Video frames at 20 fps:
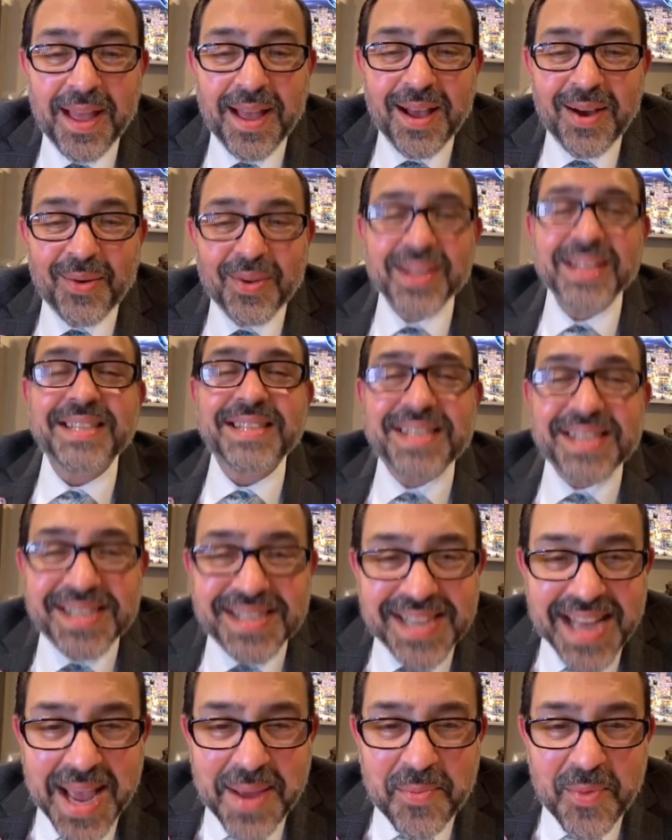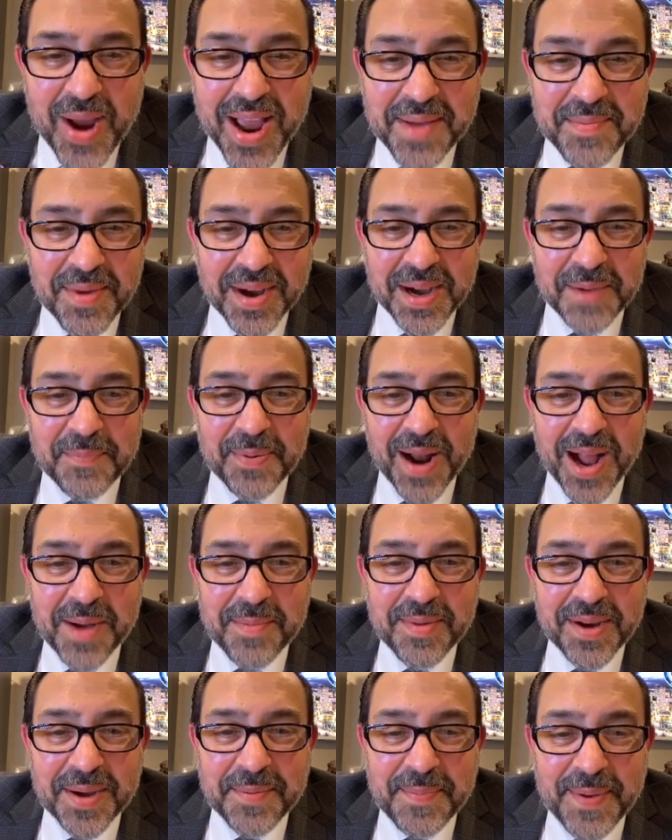Well, it's the same way, Magapra
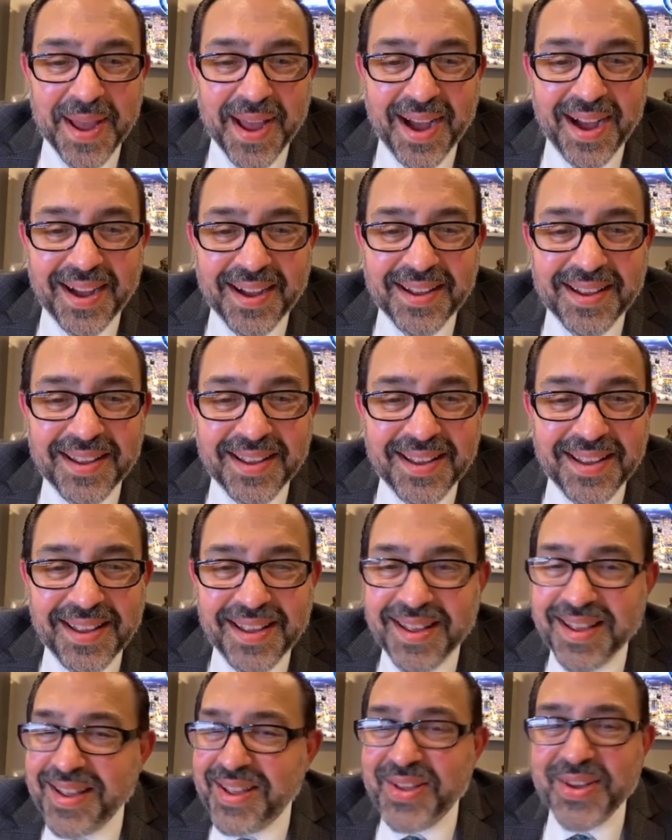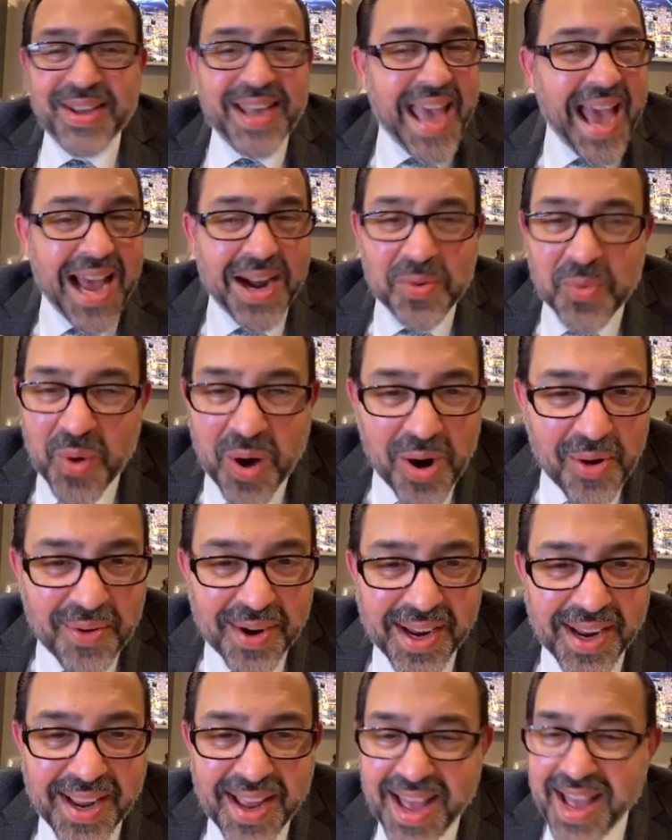Magapaya. You can't
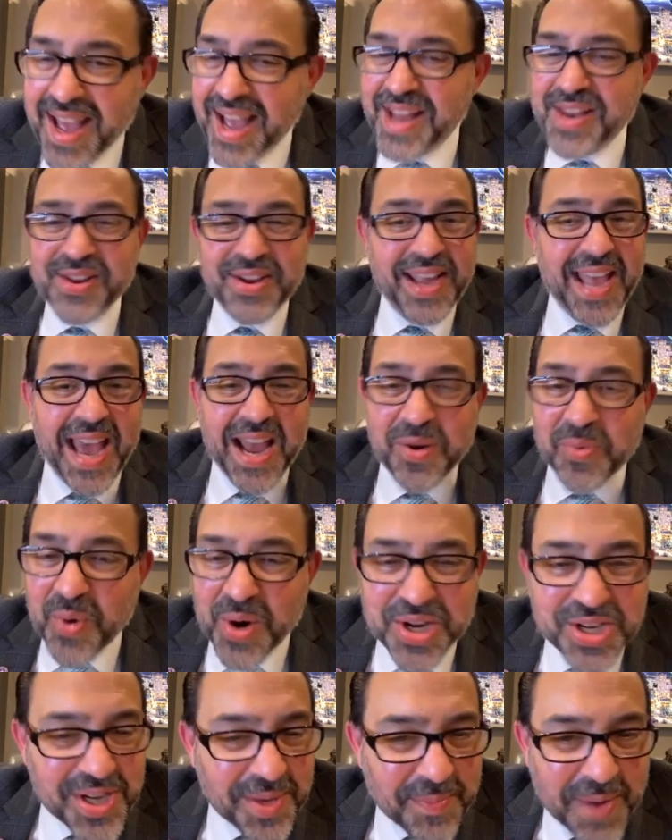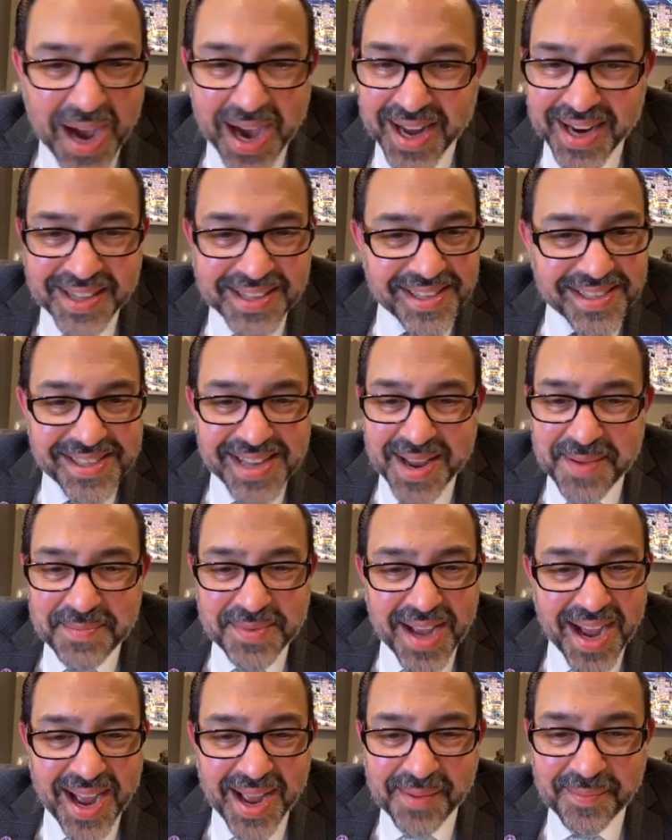worry and you can't worship God at the same
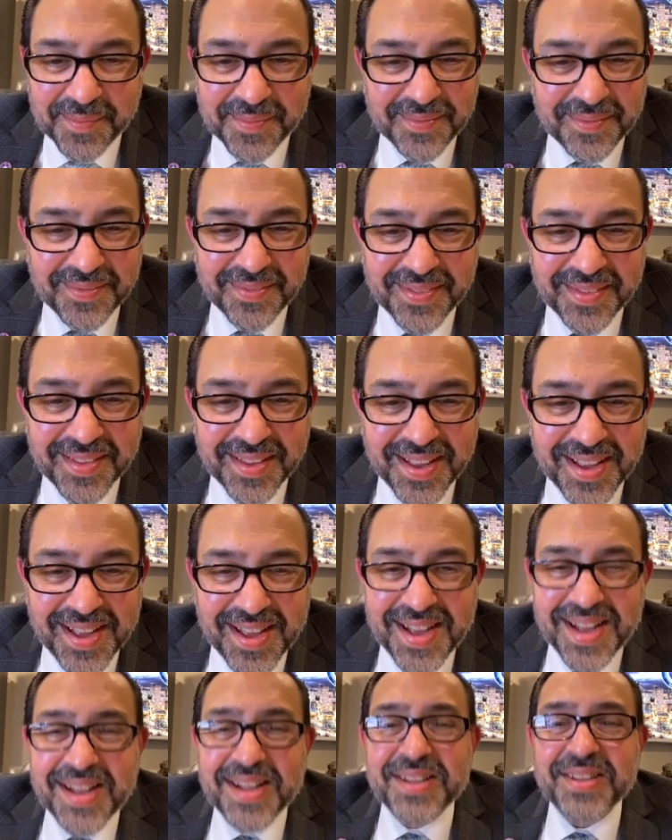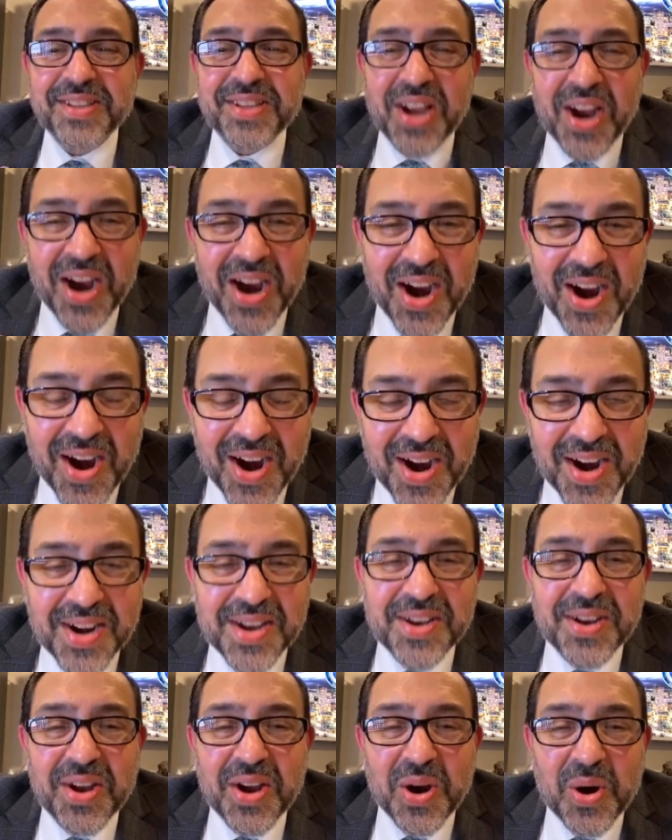time.
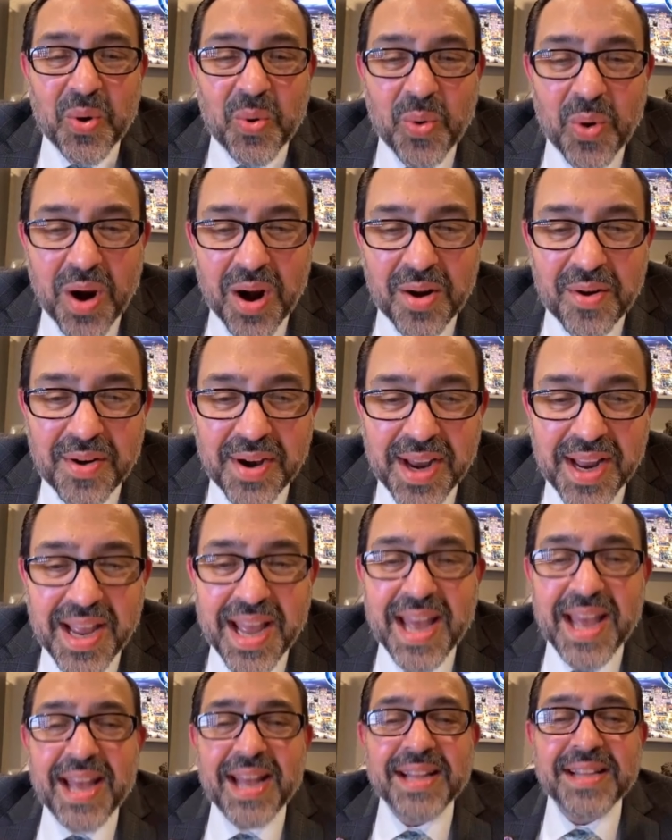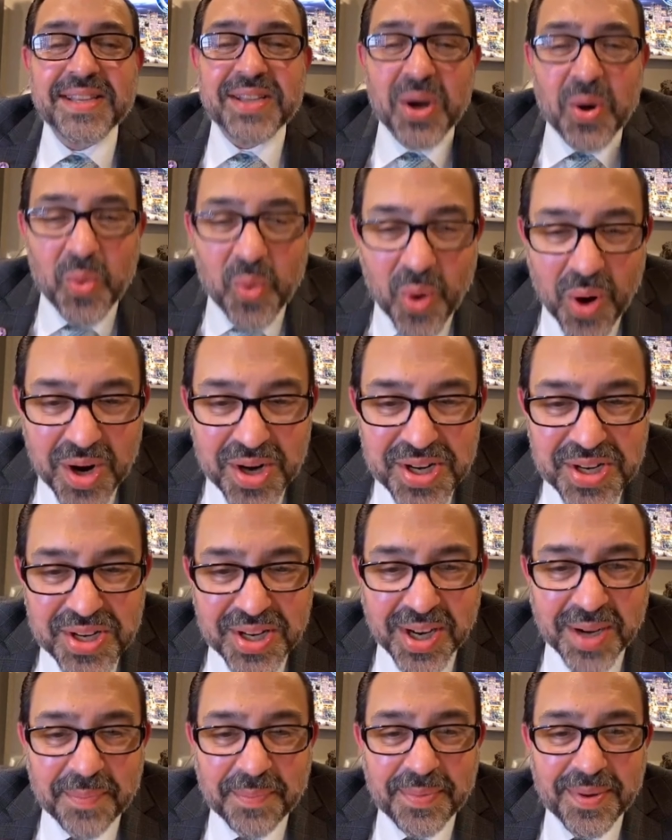Turn your worry into worship.